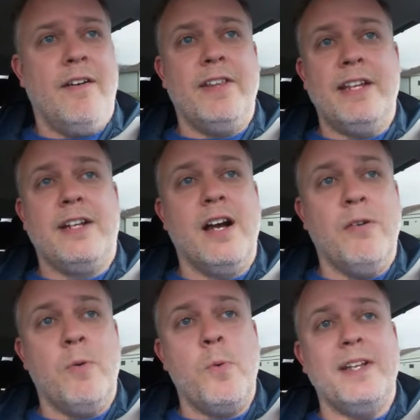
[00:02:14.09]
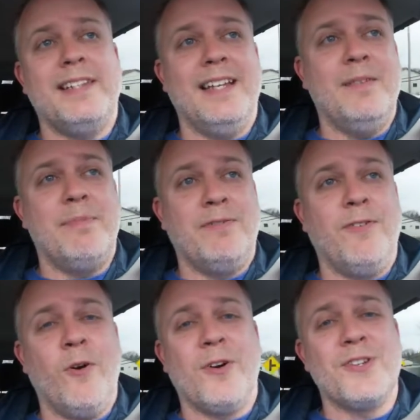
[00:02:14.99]
everything with it
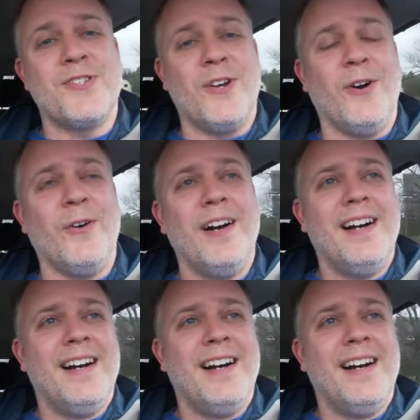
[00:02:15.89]
before, so